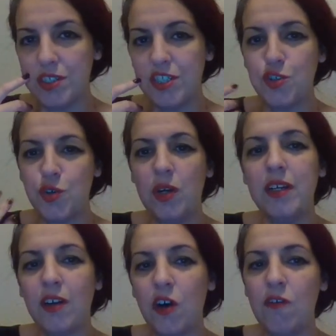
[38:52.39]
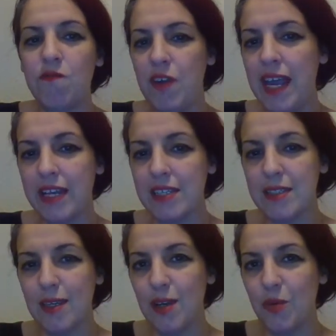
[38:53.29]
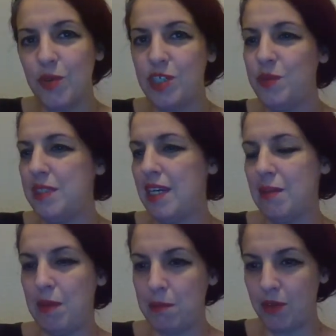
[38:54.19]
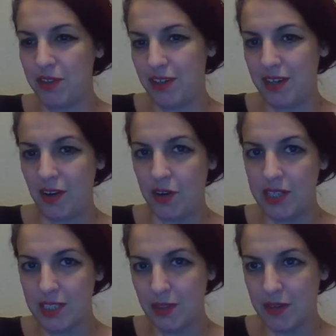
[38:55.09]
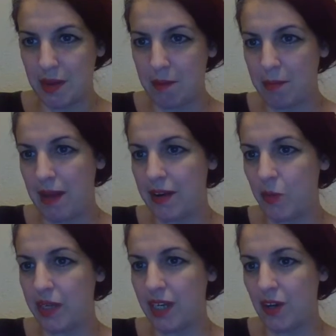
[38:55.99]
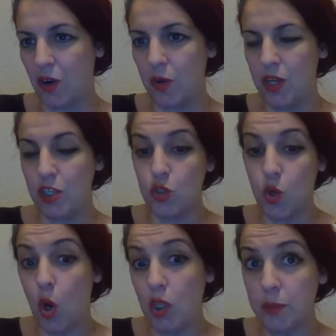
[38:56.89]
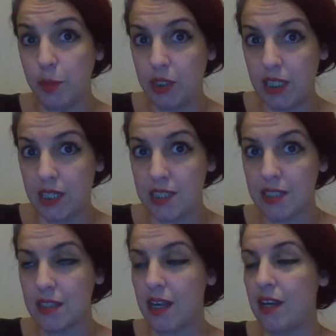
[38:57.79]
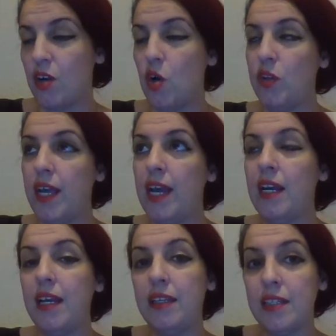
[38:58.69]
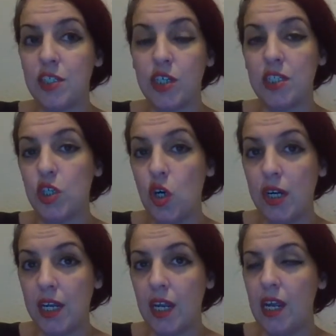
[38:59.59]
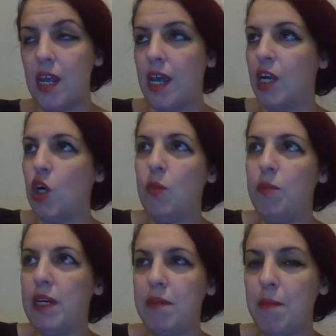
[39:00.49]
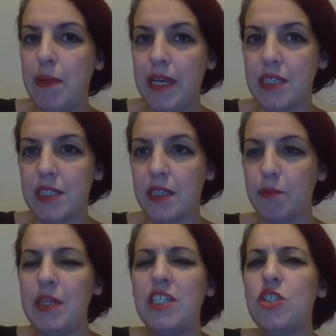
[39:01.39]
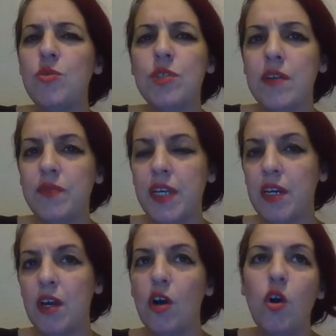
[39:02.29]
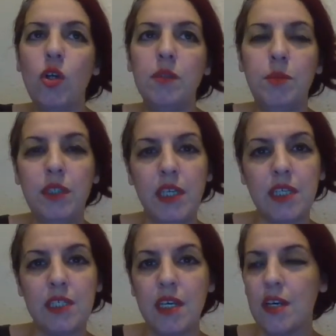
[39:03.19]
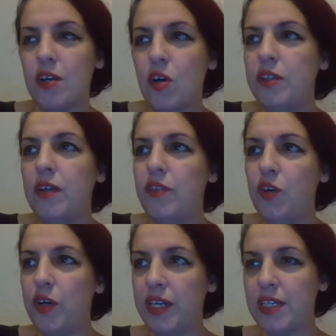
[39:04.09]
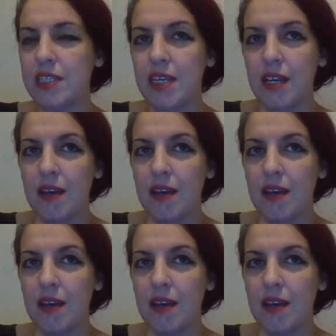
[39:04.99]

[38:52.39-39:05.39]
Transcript: She's trolling her own fans. When she was telling people the other day on Instagram about a week ago to call the police and call the LA district attorney and complain Manson. Please do something. Call the police. Call the authorities.